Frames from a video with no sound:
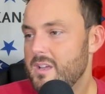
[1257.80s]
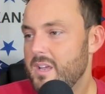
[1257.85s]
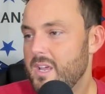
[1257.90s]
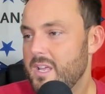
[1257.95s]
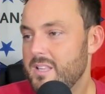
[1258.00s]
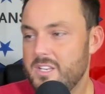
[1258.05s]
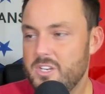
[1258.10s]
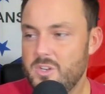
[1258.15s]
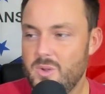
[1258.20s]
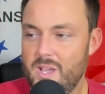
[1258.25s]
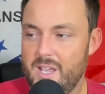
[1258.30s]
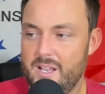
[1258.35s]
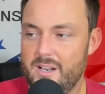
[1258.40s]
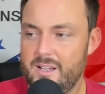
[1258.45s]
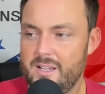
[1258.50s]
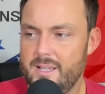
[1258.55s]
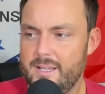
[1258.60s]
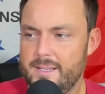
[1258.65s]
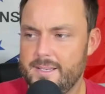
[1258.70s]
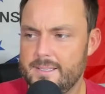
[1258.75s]
And then you had
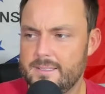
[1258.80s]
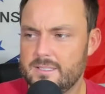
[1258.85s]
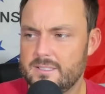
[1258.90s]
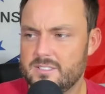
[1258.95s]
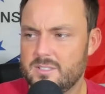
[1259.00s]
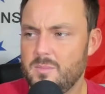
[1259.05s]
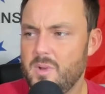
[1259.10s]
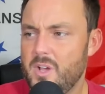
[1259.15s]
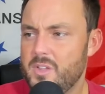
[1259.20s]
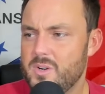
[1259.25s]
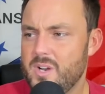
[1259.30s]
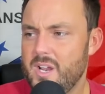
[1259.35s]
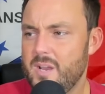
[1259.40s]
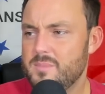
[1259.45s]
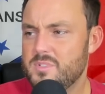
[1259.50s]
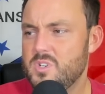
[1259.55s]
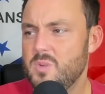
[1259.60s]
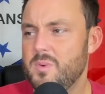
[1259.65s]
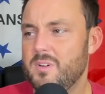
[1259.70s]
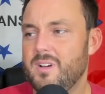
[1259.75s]
some other
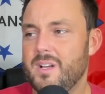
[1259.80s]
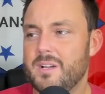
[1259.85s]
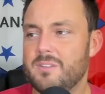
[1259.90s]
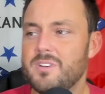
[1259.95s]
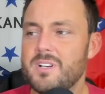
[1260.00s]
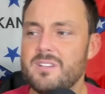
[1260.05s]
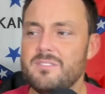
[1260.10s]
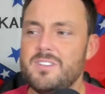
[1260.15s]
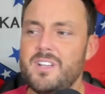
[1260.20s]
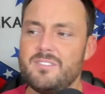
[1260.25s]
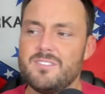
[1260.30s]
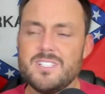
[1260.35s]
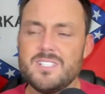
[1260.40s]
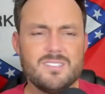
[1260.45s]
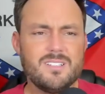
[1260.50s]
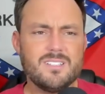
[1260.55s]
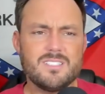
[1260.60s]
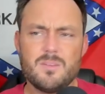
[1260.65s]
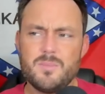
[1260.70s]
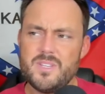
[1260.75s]
games too, but let's see
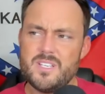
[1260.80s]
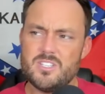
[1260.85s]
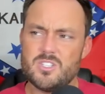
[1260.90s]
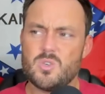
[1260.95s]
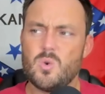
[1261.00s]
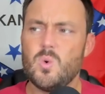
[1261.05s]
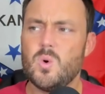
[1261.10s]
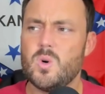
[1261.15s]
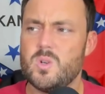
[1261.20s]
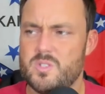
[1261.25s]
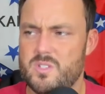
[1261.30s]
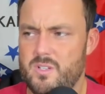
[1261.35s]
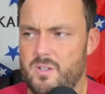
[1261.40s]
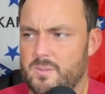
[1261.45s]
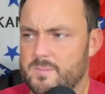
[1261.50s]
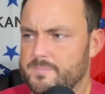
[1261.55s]
some of these scores though.